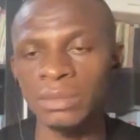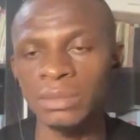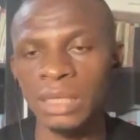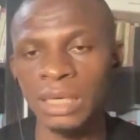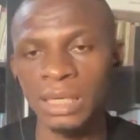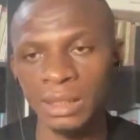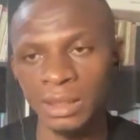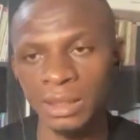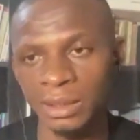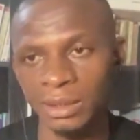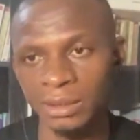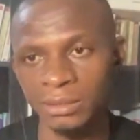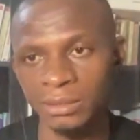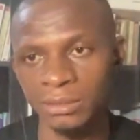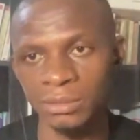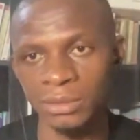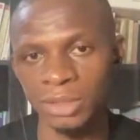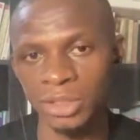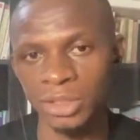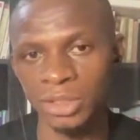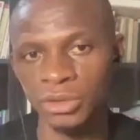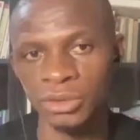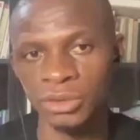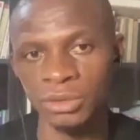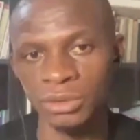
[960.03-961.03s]

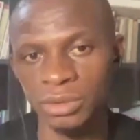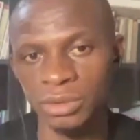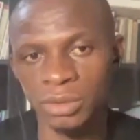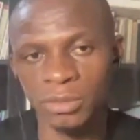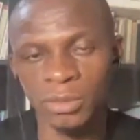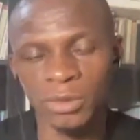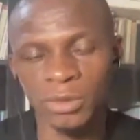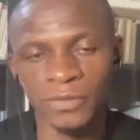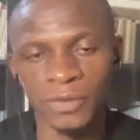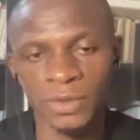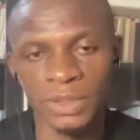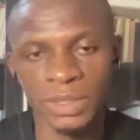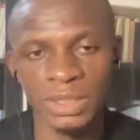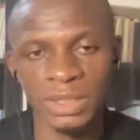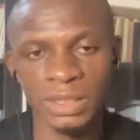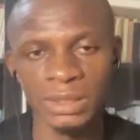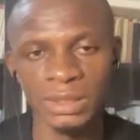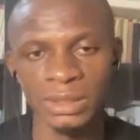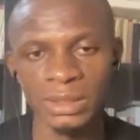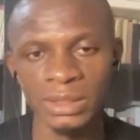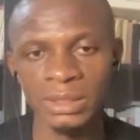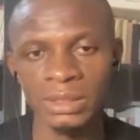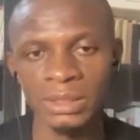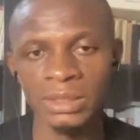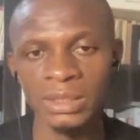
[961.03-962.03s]
some of us
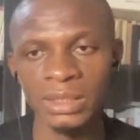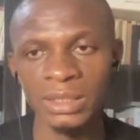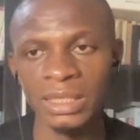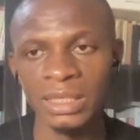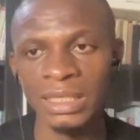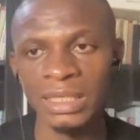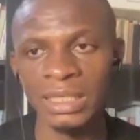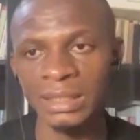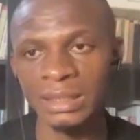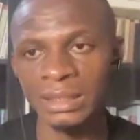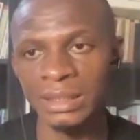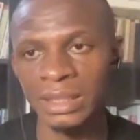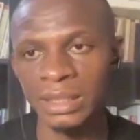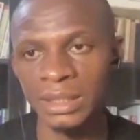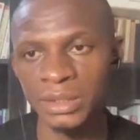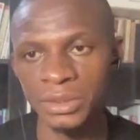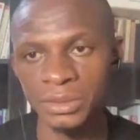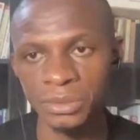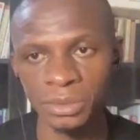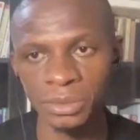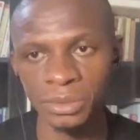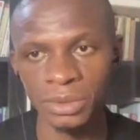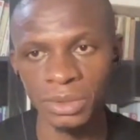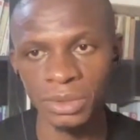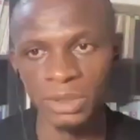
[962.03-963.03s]
learned in the early
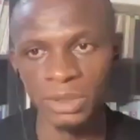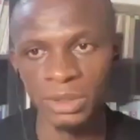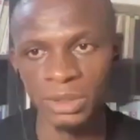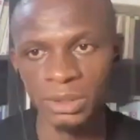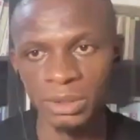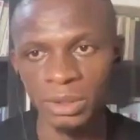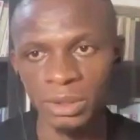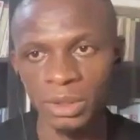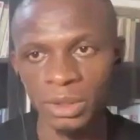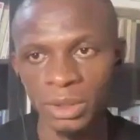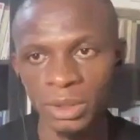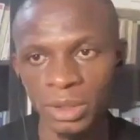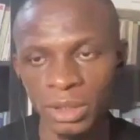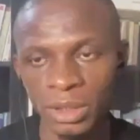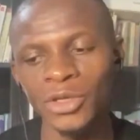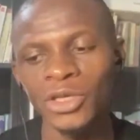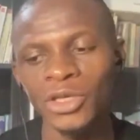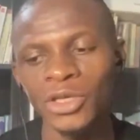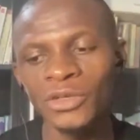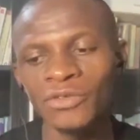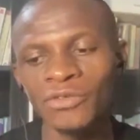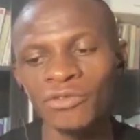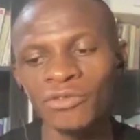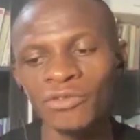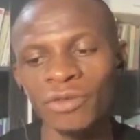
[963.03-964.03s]
days was
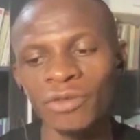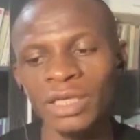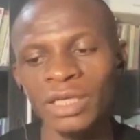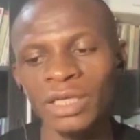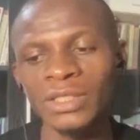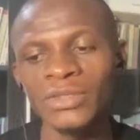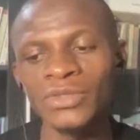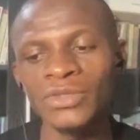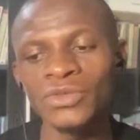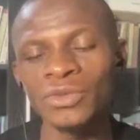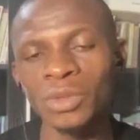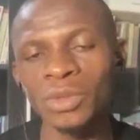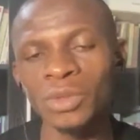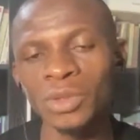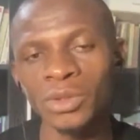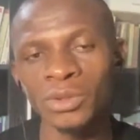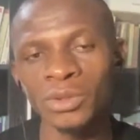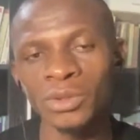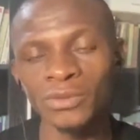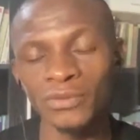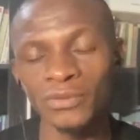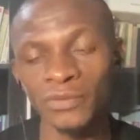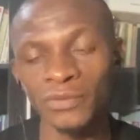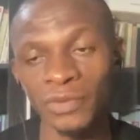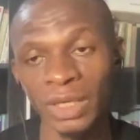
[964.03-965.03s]
trying to
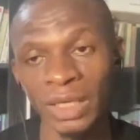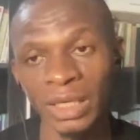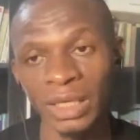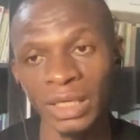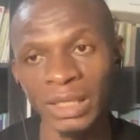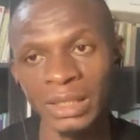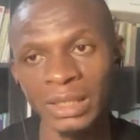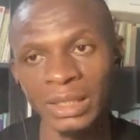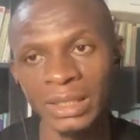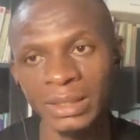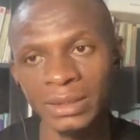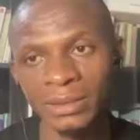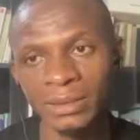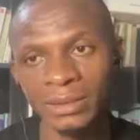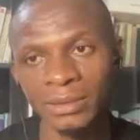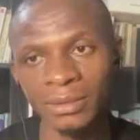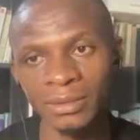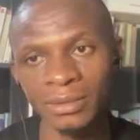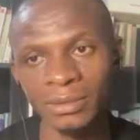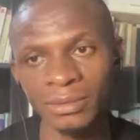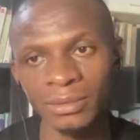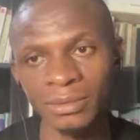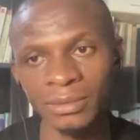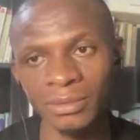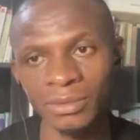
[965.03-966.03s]
innovate,
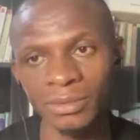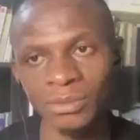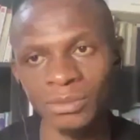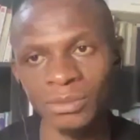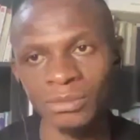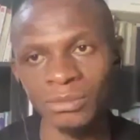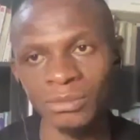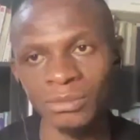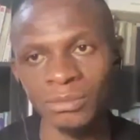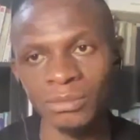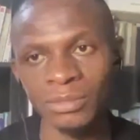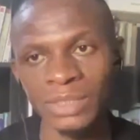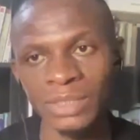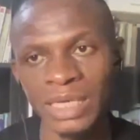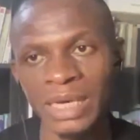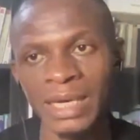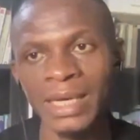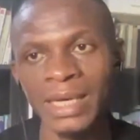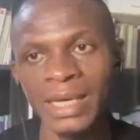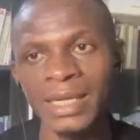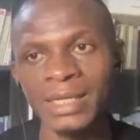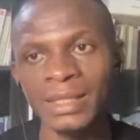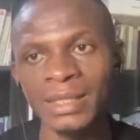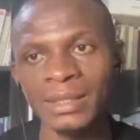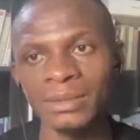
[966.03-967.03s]

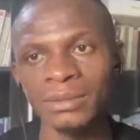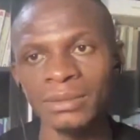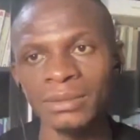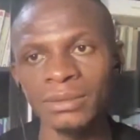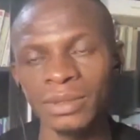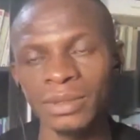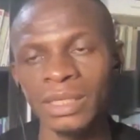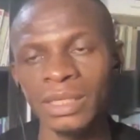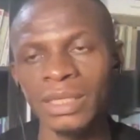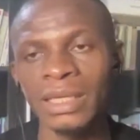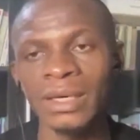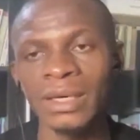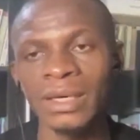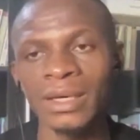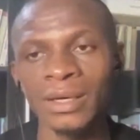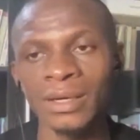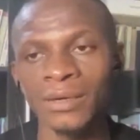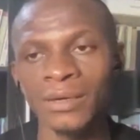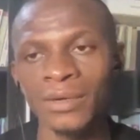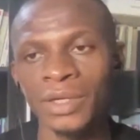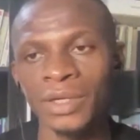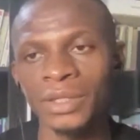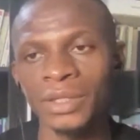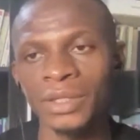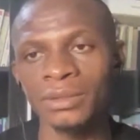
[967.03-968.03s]
then
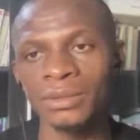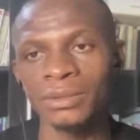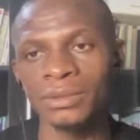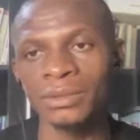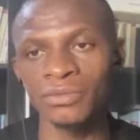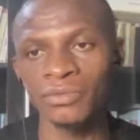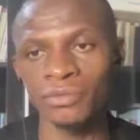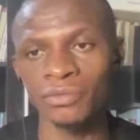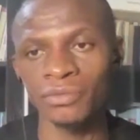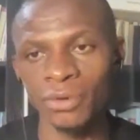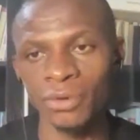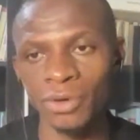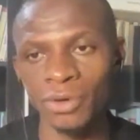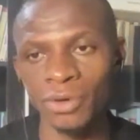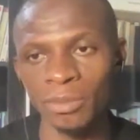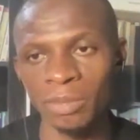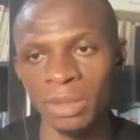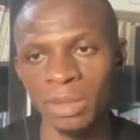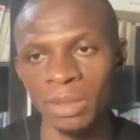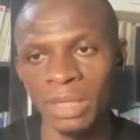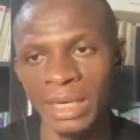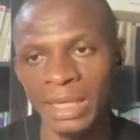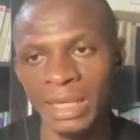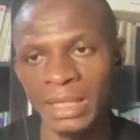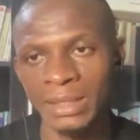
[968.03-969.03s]
layering
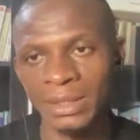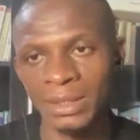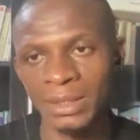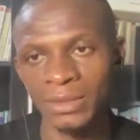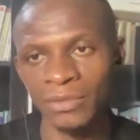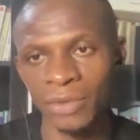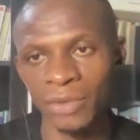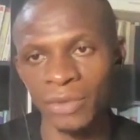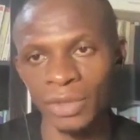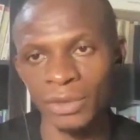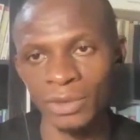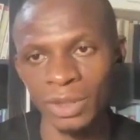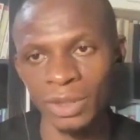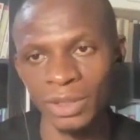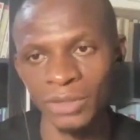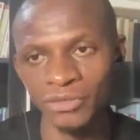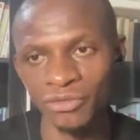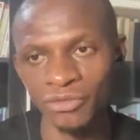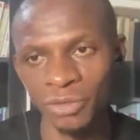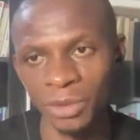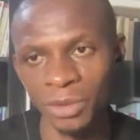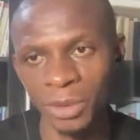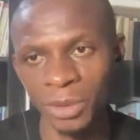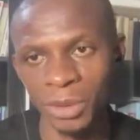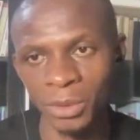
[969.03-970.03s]
compliance and
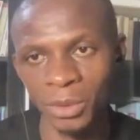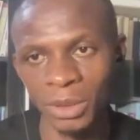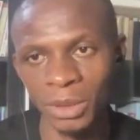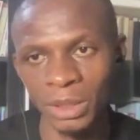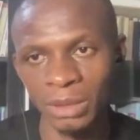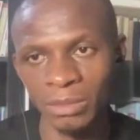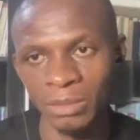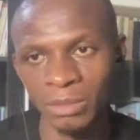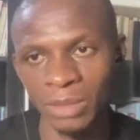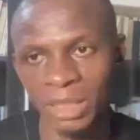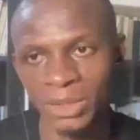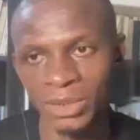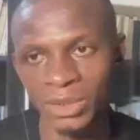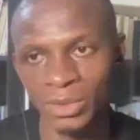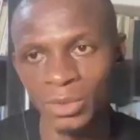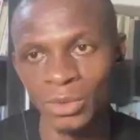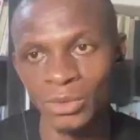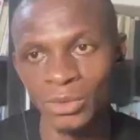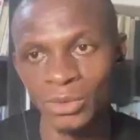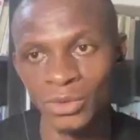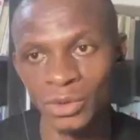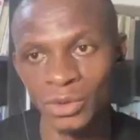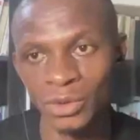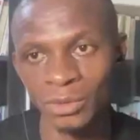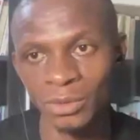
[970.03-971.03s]
regulatory requirement
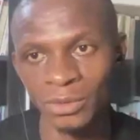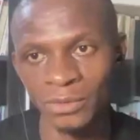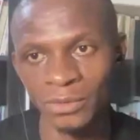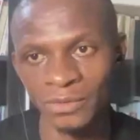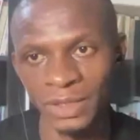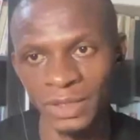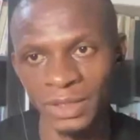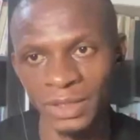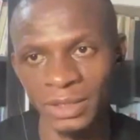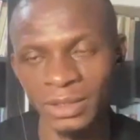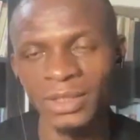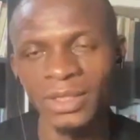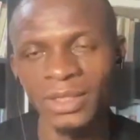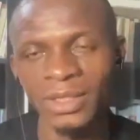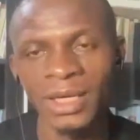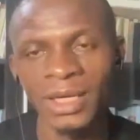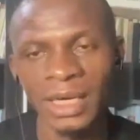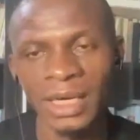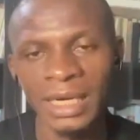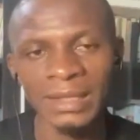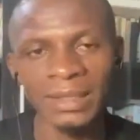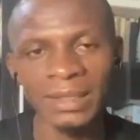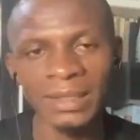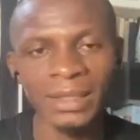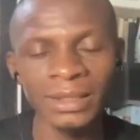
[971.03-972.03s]
on top of it.
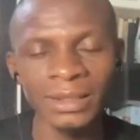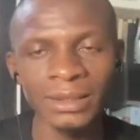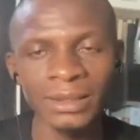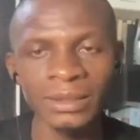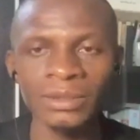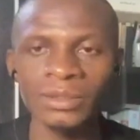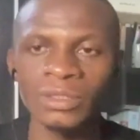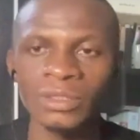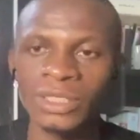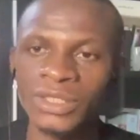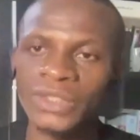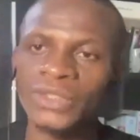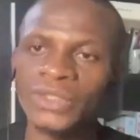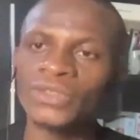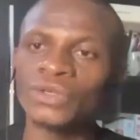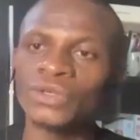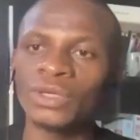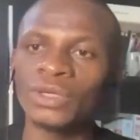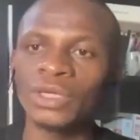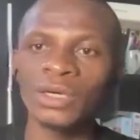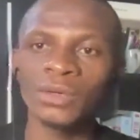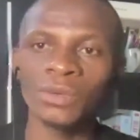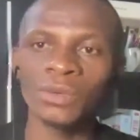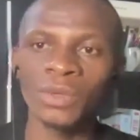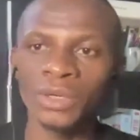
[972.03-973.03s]
I think it's the
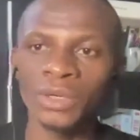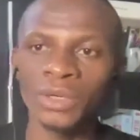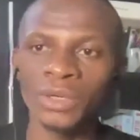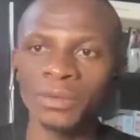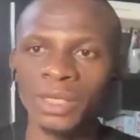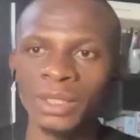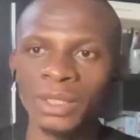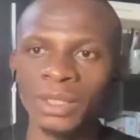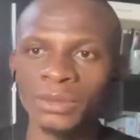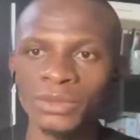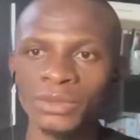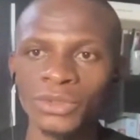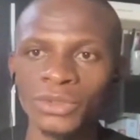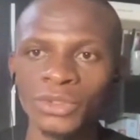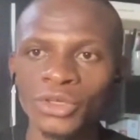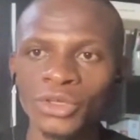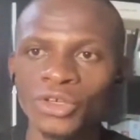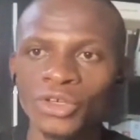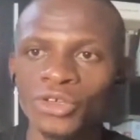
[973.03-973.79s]
other way around.